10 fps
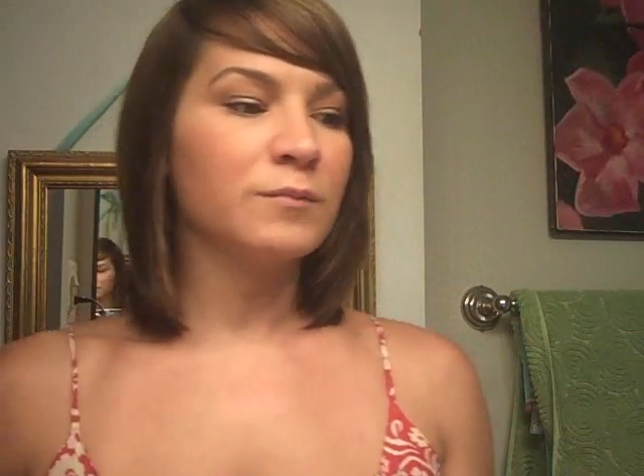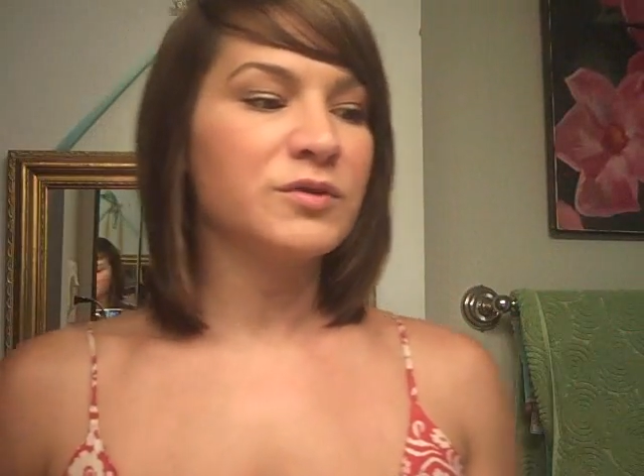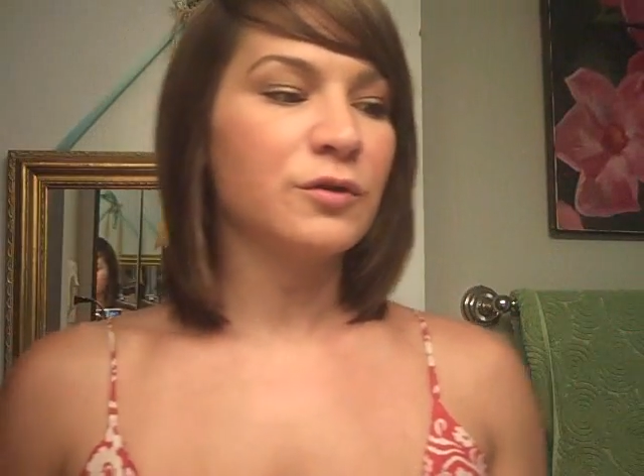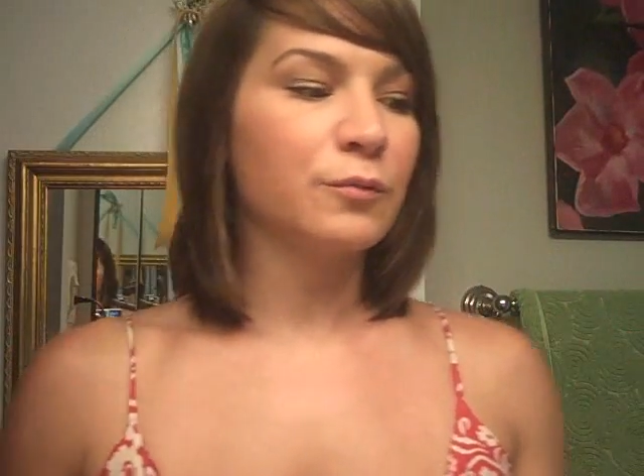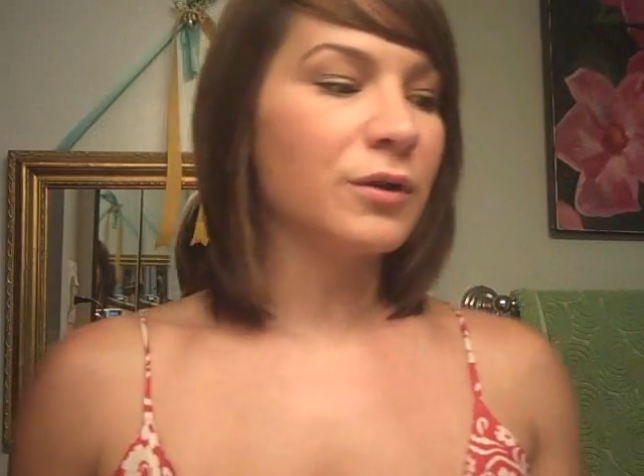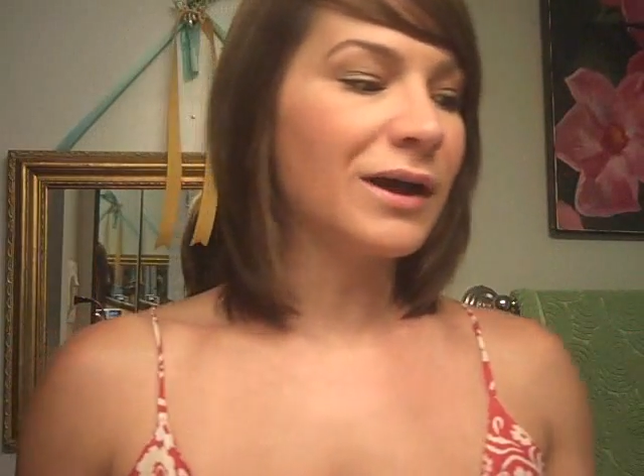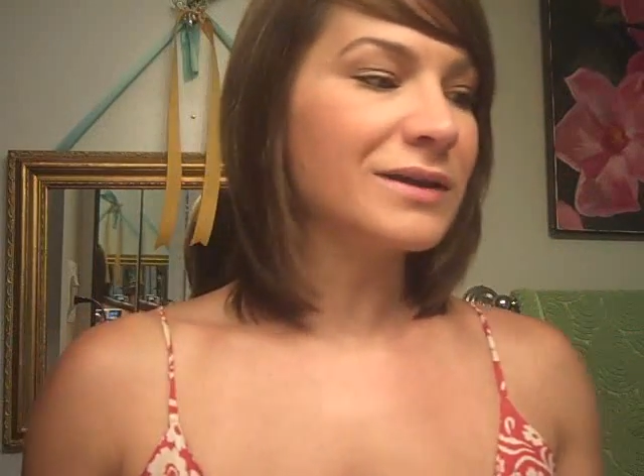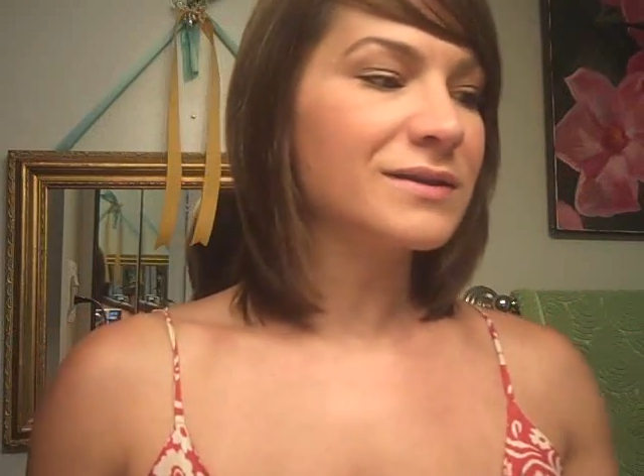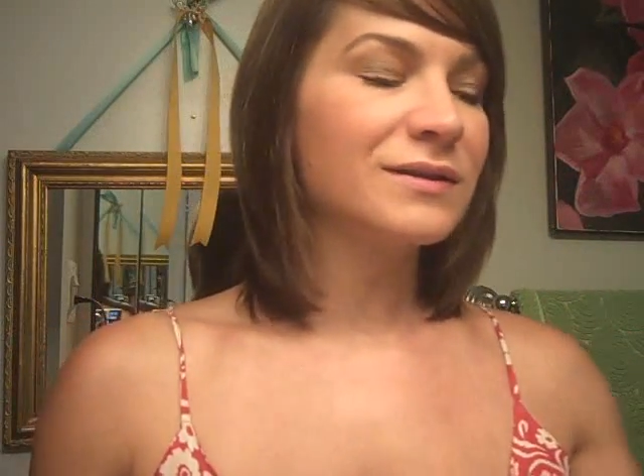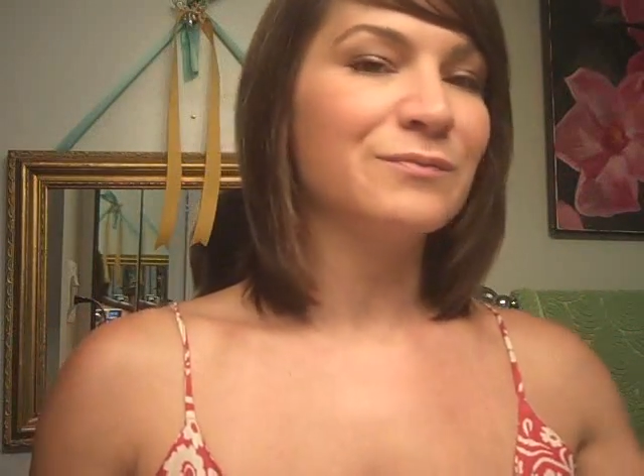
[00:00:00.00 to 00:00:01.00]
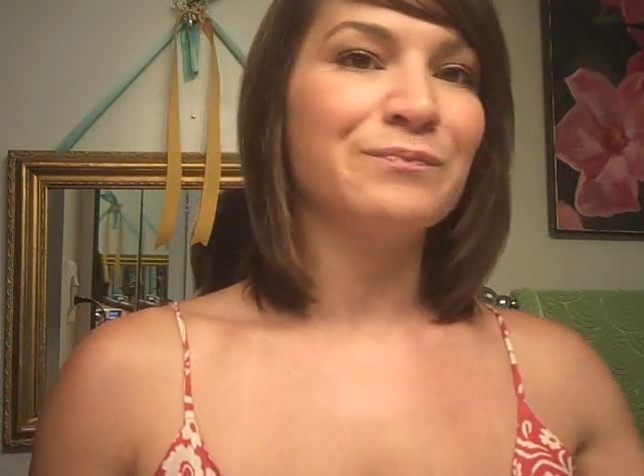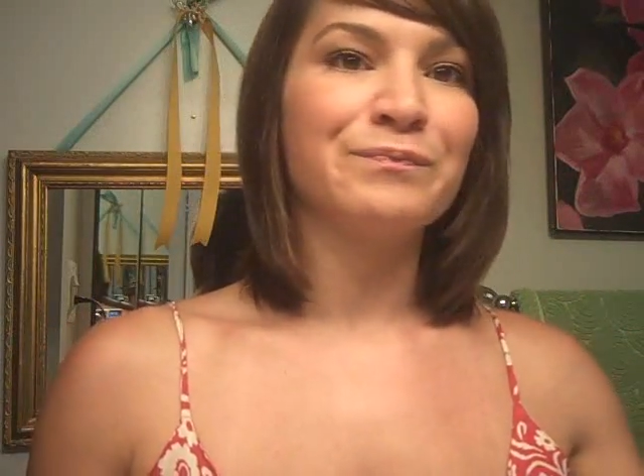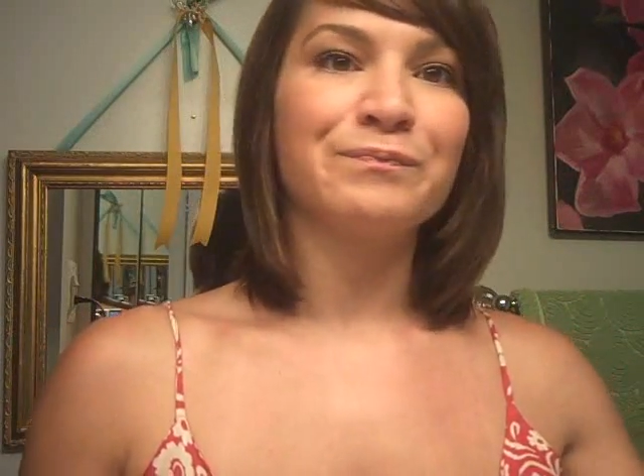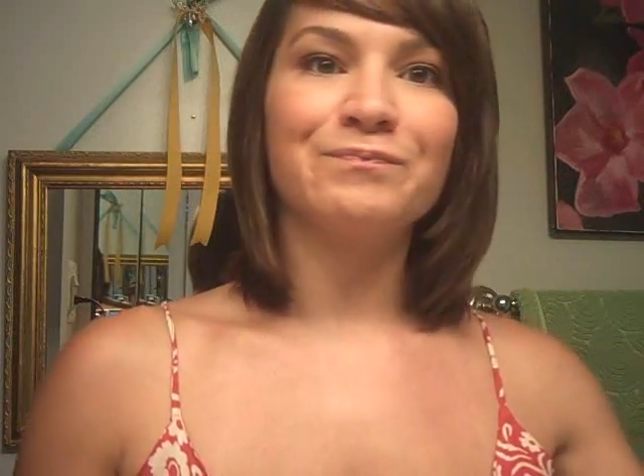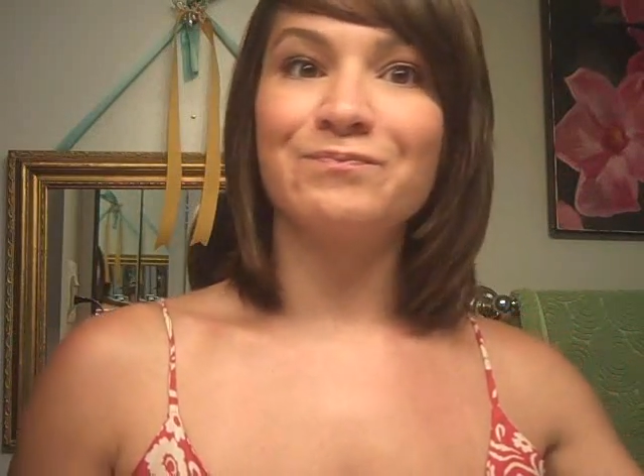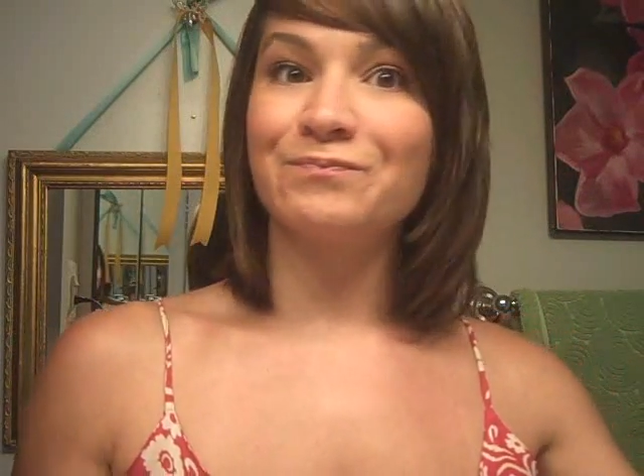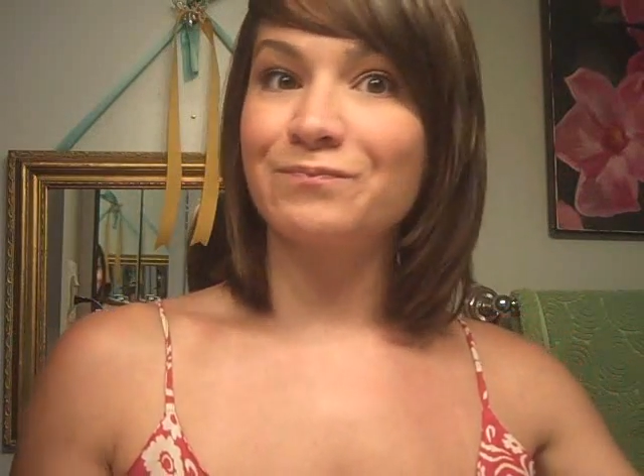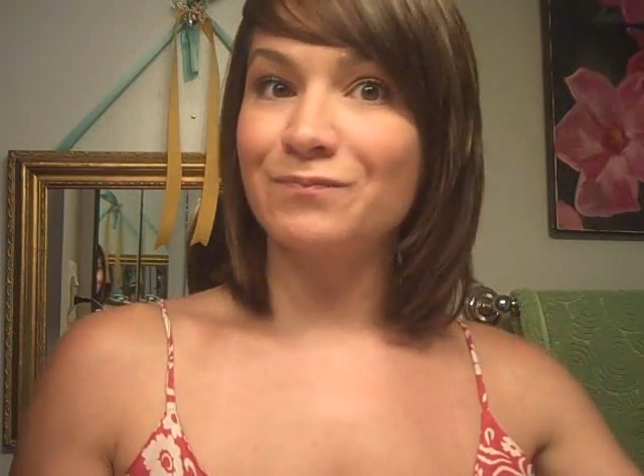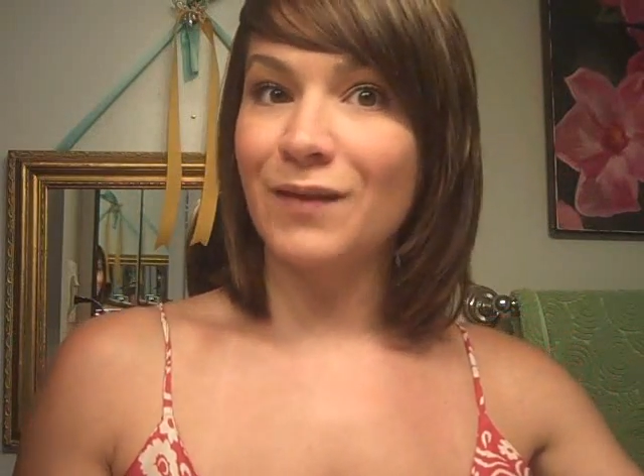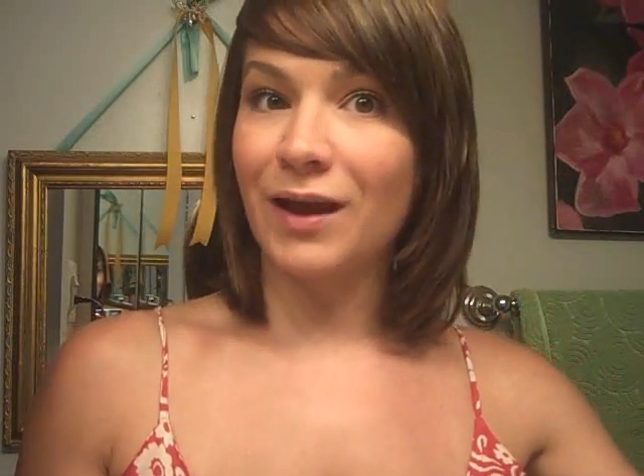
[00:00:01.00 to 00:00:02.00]
I'm so blessed.
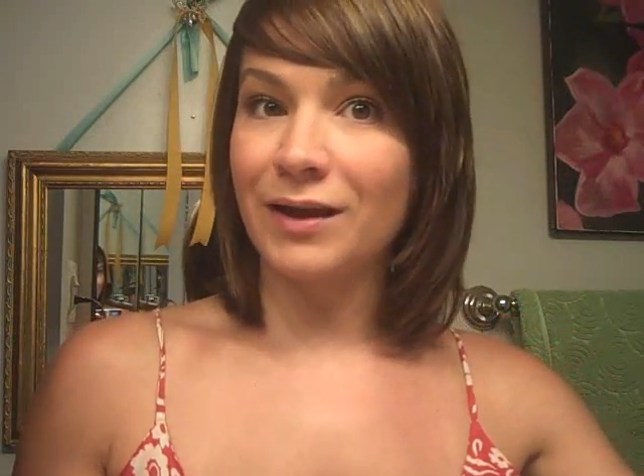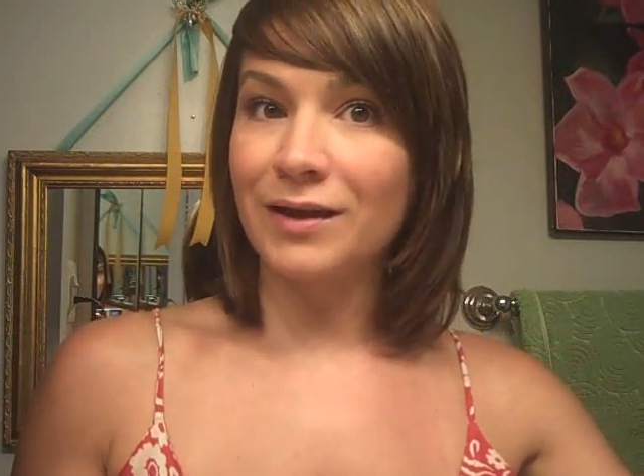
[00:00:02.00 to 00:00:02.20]
I